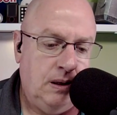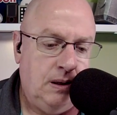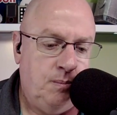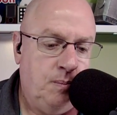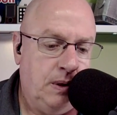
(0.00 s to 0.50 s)

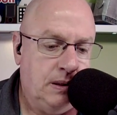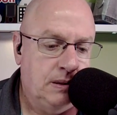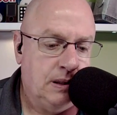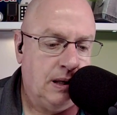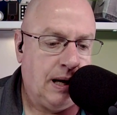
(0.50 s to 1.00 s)
but
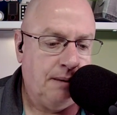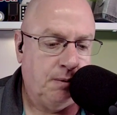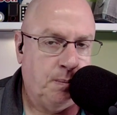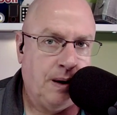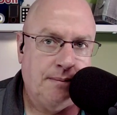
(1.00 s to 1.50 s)
uh, I
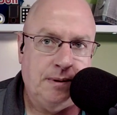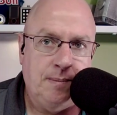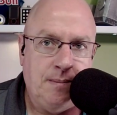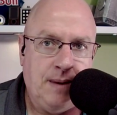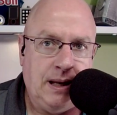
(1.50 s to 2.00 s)
will probably
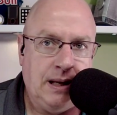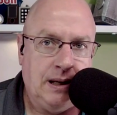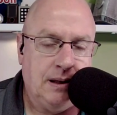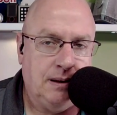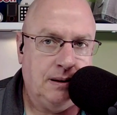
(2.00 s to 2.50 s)
be making
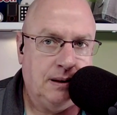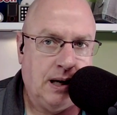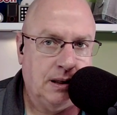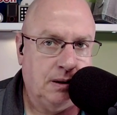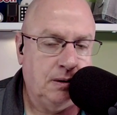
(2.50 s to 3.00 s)
a
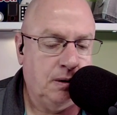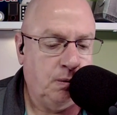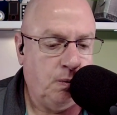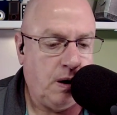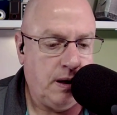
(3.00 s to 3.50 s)
Honolulu
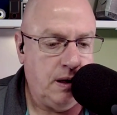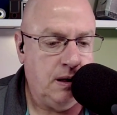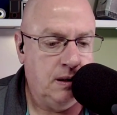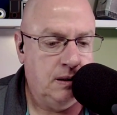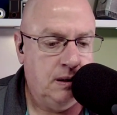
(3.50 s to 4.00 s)
run
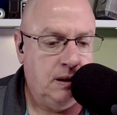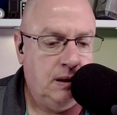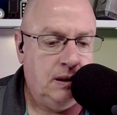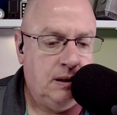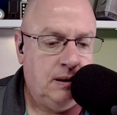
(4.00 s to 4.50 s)

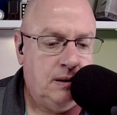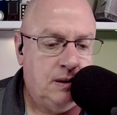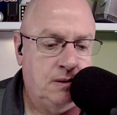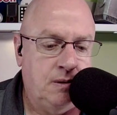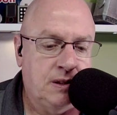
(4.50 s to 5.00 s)

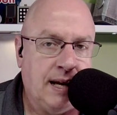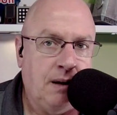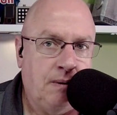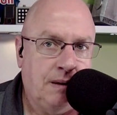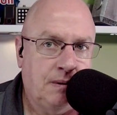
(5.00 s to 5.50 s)
soon as I
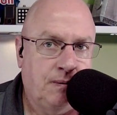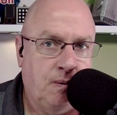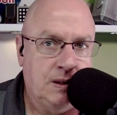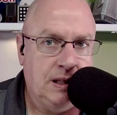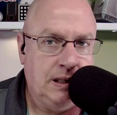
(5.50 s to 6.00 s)
don't have to
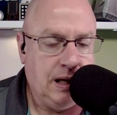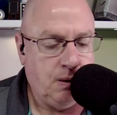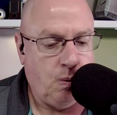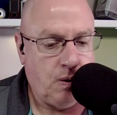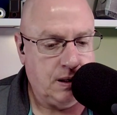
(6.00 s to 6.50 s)
14 day
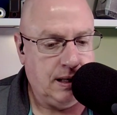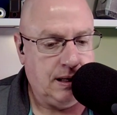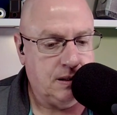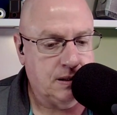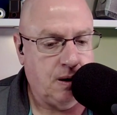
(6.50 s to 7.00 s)

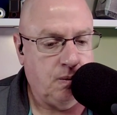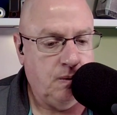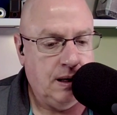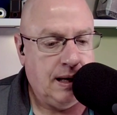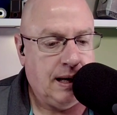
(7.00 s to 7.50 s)
quarantine. So
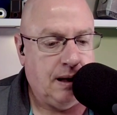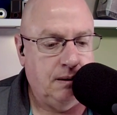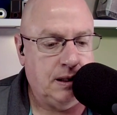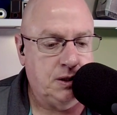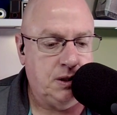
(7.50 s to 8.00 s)
I'll
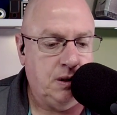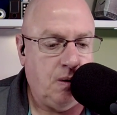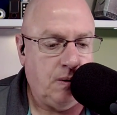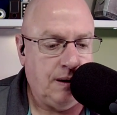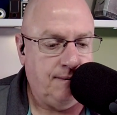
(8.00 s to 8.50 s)
let you
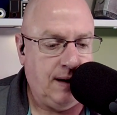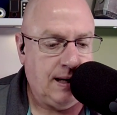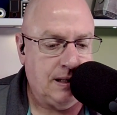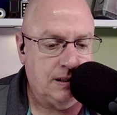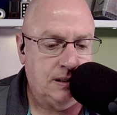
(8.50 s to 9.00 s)
know in
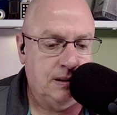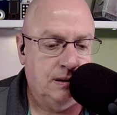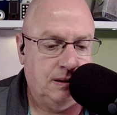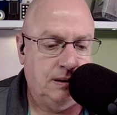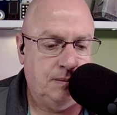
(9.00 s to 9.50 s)
advance.
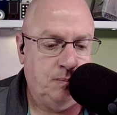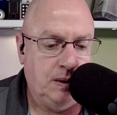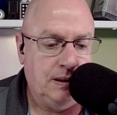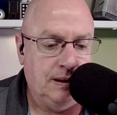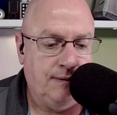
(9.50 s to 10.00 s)
Uh,
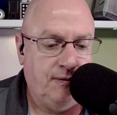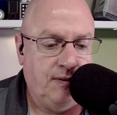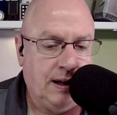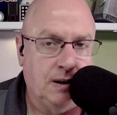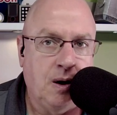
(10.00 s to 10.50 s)
but if
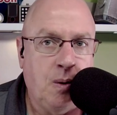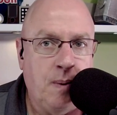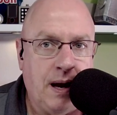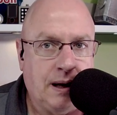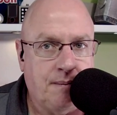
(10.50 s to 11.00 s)
I go
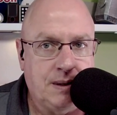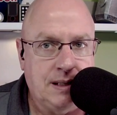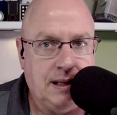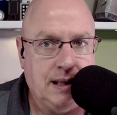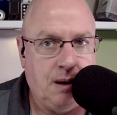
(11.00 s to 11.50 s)
back, I'm going to
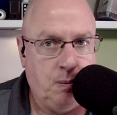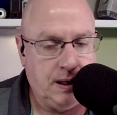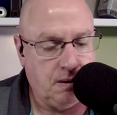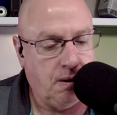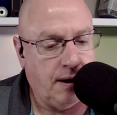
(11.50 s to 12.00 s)
take that week
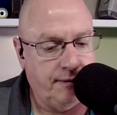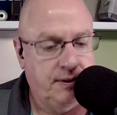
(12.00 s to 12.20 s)
off.